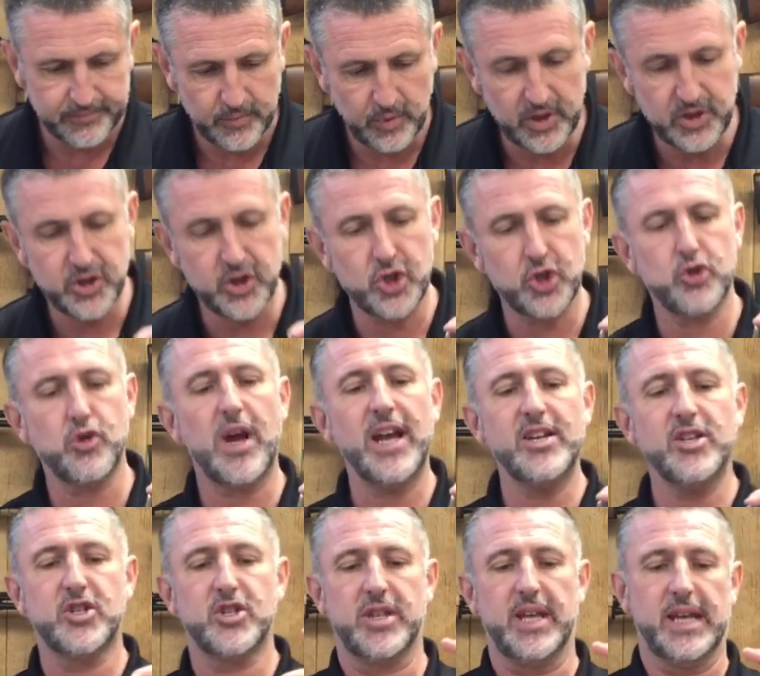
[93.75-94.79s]
Well, it's a
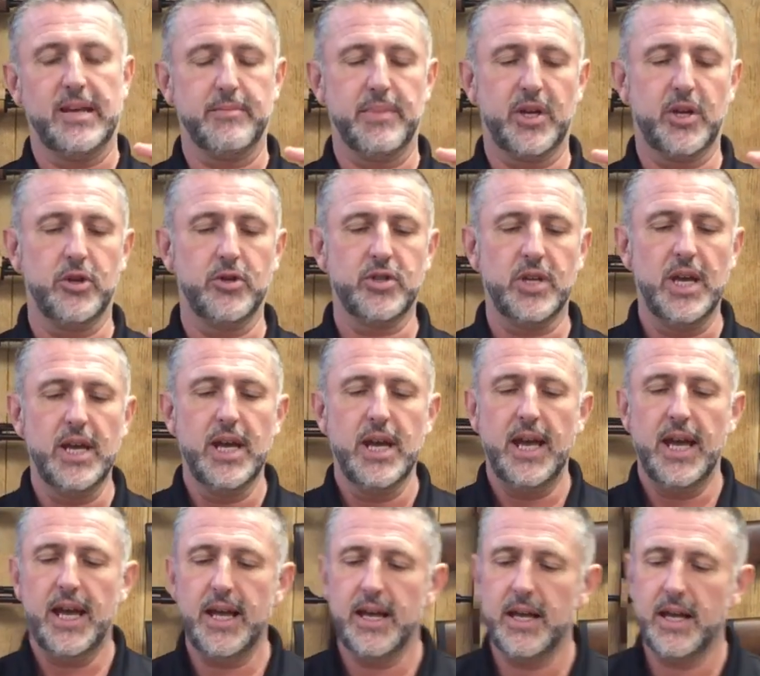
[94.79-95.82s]
strange thing because
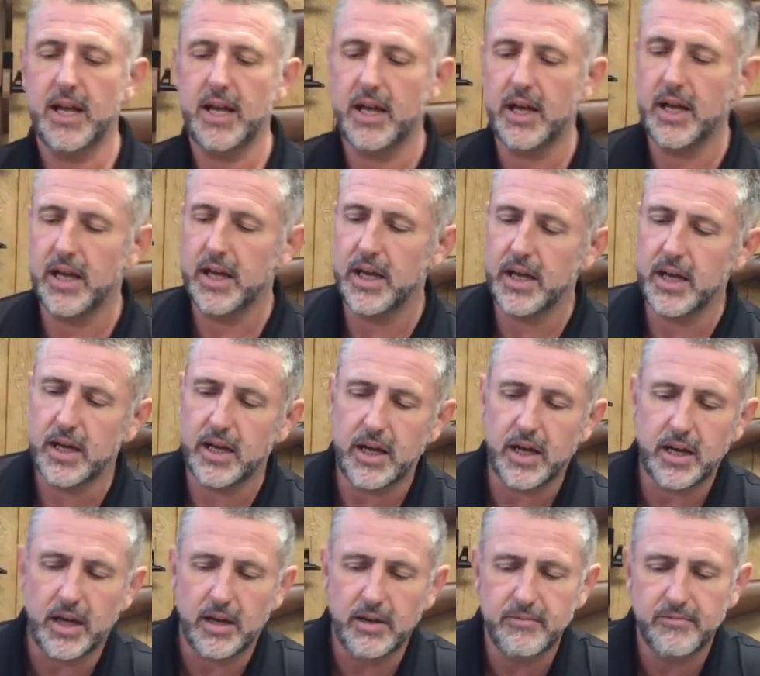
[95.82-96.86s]
uh,
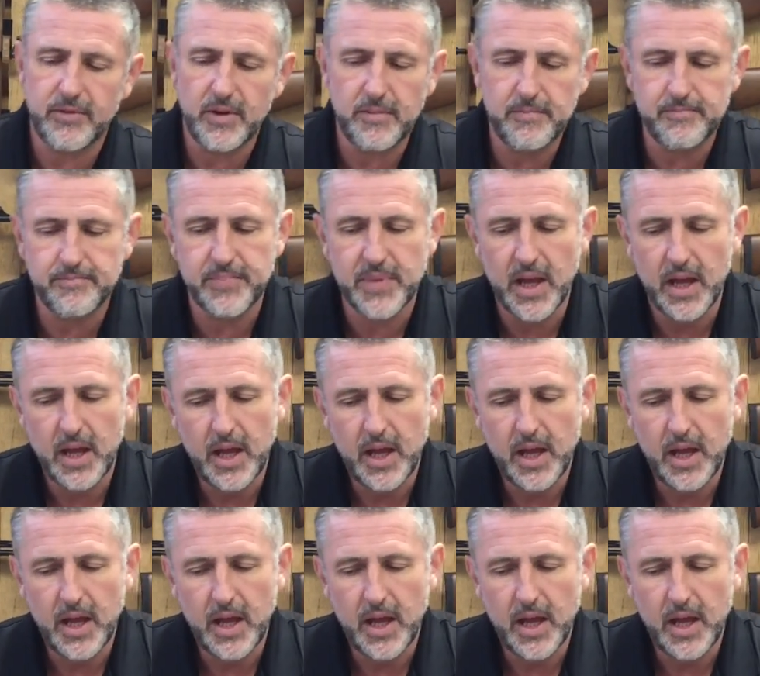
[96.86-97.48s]
I, have um,